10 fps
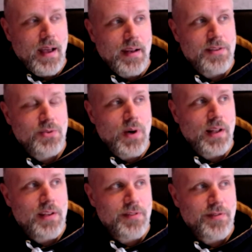as well
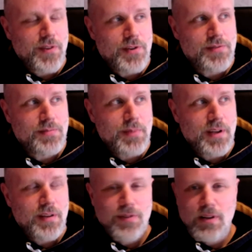as the first
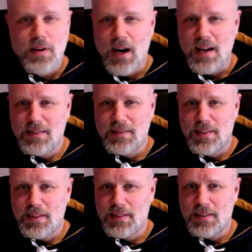meaningful
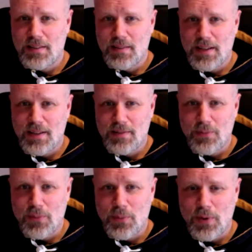content, like
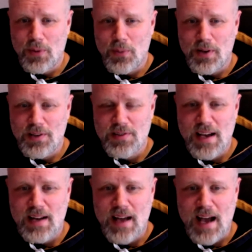when does
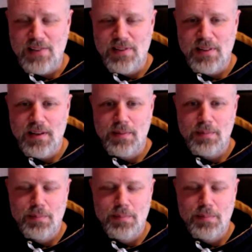that actually